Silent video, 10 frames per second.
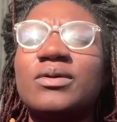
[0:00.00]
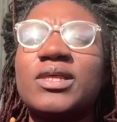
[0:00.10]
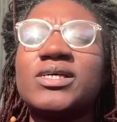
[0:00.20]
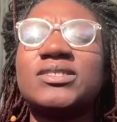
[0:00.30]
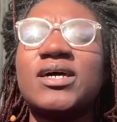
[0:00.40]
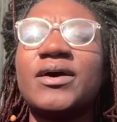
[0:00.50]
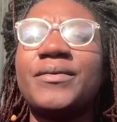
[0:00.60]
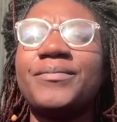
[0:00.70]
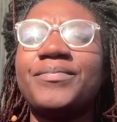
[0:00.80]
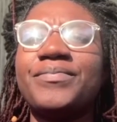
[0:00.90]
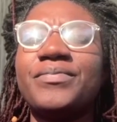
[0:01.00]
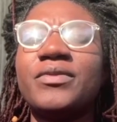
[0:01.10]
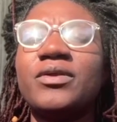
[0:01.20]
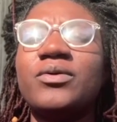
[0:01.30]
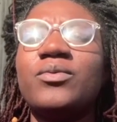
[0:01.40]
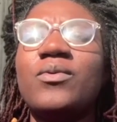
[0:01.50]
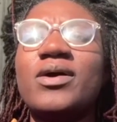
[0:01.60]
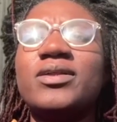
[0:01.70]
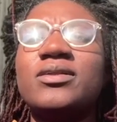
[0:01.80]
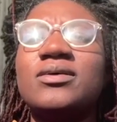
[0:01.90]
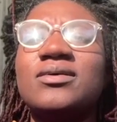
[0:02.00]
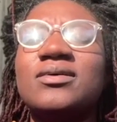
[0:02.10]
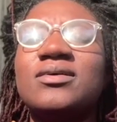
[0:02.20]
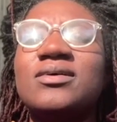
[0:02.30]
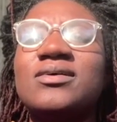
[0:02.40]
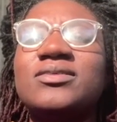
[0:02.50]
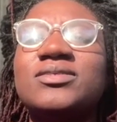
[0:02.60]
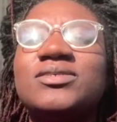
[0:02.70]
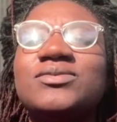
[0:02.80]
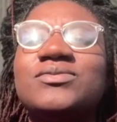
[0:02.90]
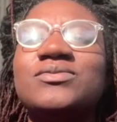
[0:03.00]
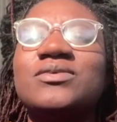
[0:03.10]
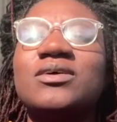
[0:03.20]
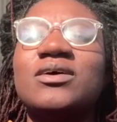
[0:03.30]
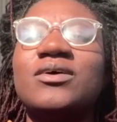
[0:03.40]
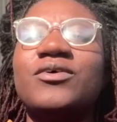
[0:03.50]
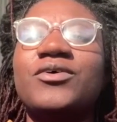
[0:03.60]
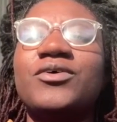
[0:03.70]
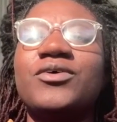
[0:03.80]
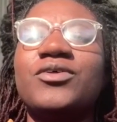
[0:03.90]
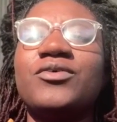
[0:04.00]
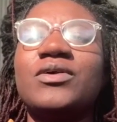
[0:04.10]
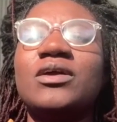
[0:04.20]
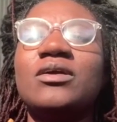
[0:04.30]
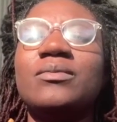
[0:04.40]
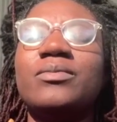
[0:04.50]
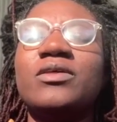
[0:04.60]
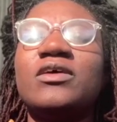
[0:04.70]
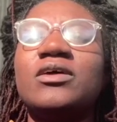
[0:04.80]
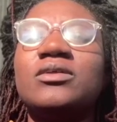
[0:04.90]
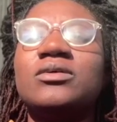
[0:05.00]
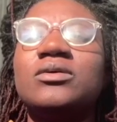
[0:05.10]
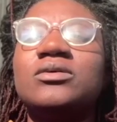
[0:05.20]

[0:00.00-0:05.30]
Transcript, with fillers: One last time. One, two, three. Breathe in.